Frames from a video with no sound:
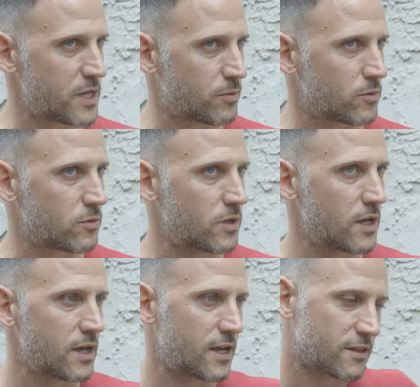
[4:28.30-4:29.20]
people,
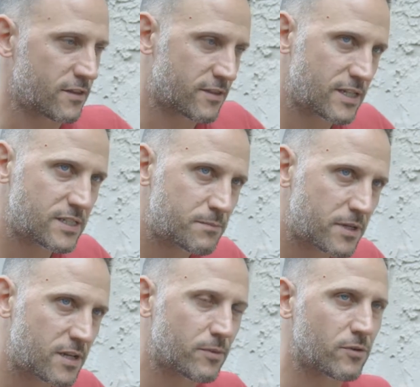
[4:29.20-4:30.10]
these
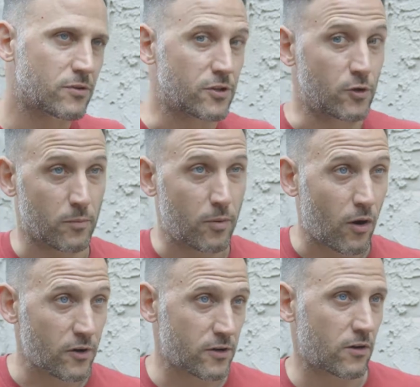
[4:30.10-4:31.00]
people, your
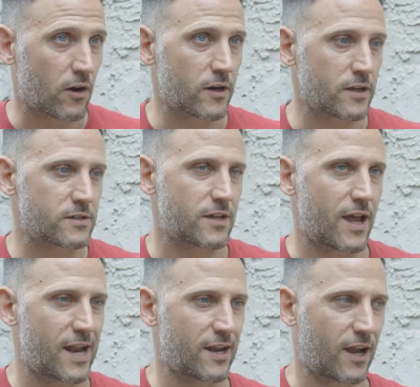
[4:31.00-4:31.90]
partner artist,
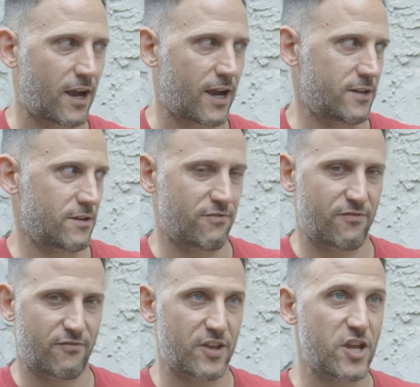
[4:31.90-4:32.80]
and kind of
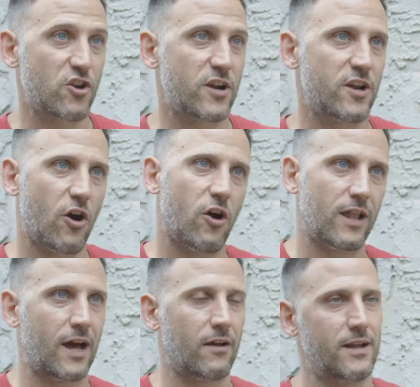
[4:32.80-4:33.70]
figure it
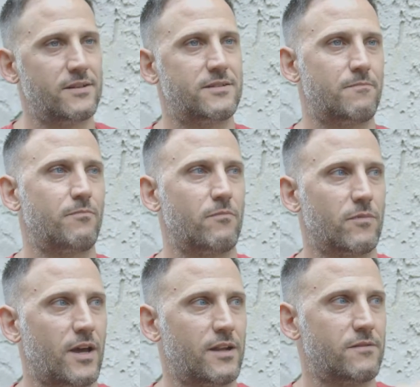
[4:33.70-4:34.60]
all out and
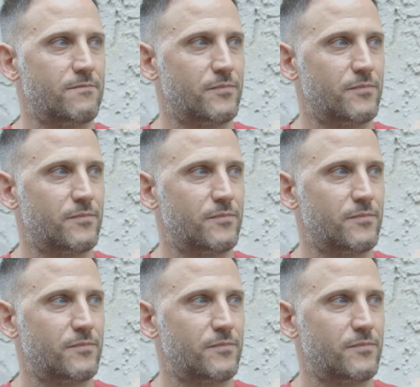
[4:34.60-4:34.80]
kind of